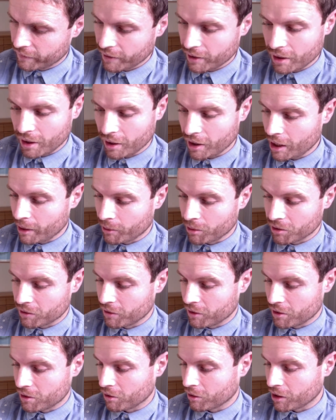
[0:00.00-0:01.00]
Yeah, Capcom's
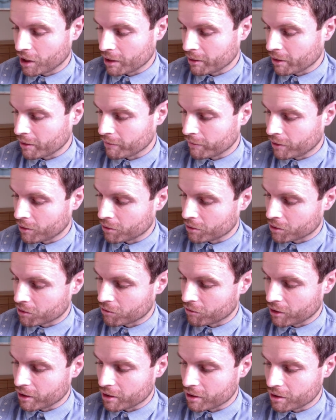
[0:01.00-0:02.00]
first arcade game Vulgus
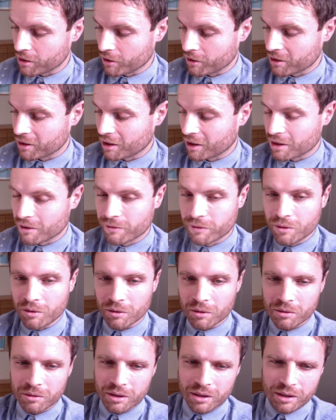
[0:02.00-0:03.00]
was released in
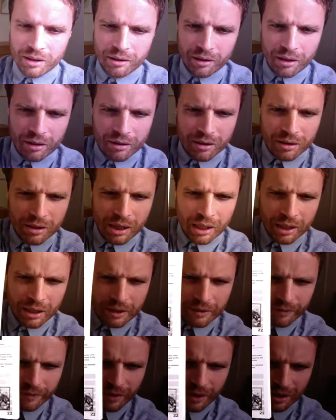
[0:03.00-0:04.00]
1984. So there you go.
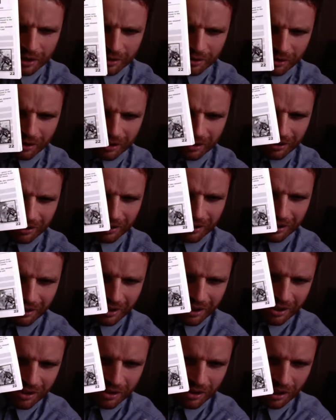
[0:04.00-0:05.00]
There's like a
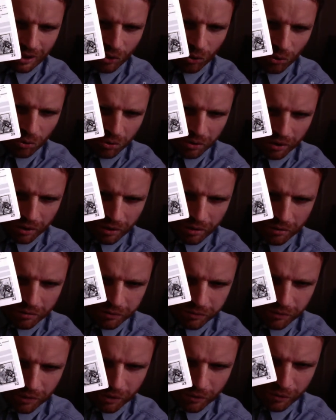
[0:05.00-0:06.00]
list in order
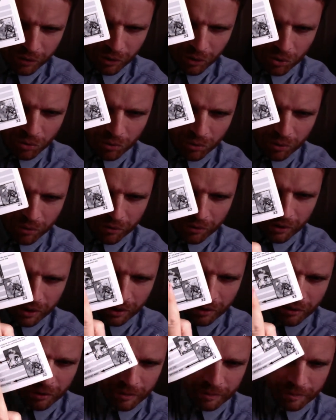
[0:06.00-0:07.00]
of all of
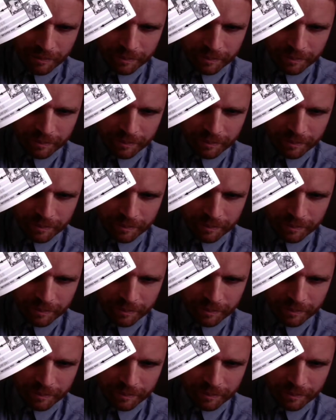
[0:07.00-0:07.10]
their